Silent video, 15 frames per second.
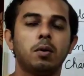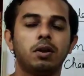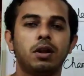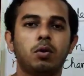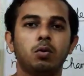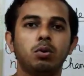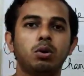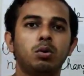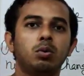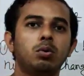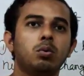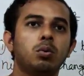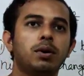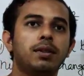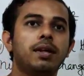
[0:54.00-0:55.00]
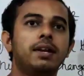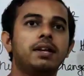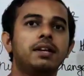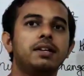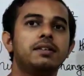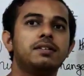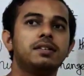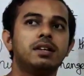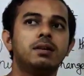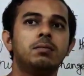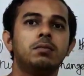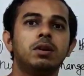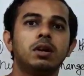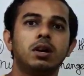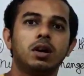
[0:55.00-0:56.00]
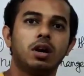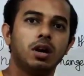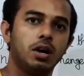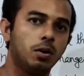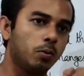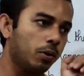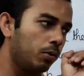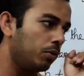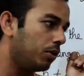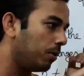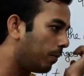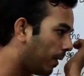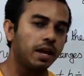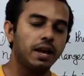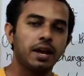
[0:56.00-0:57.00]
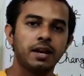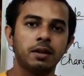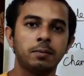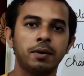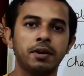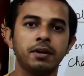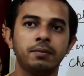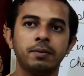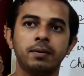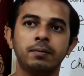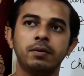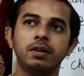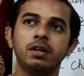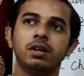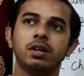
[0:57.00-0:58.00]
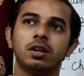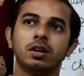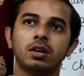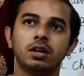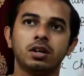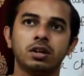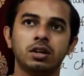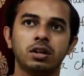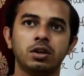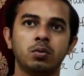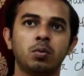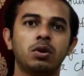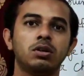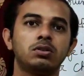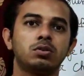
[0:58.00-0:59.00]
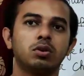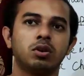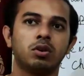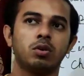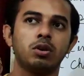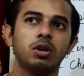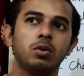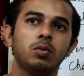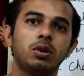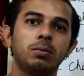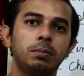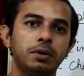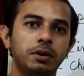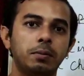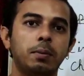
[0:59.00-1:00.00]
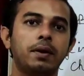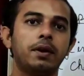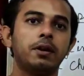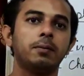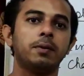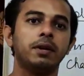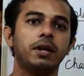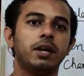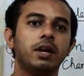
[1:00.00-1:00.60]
Now we will look whether it is same when we divide a divided by b, a equals or not equal b divided by